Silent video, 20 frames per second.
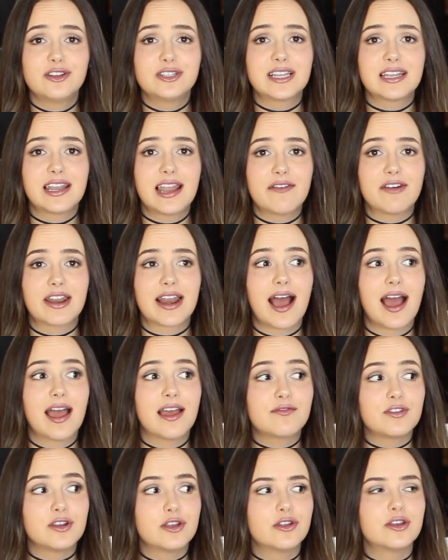learn to love it. I
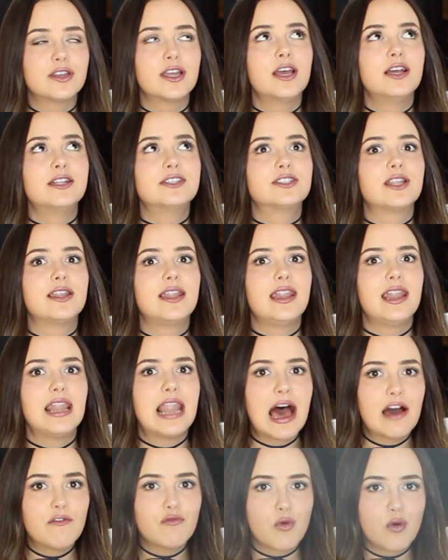have learned to
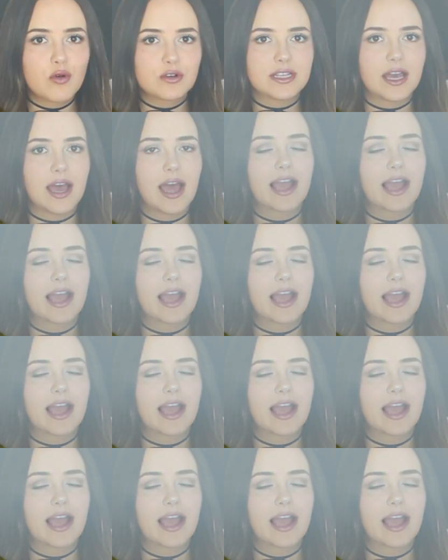love water.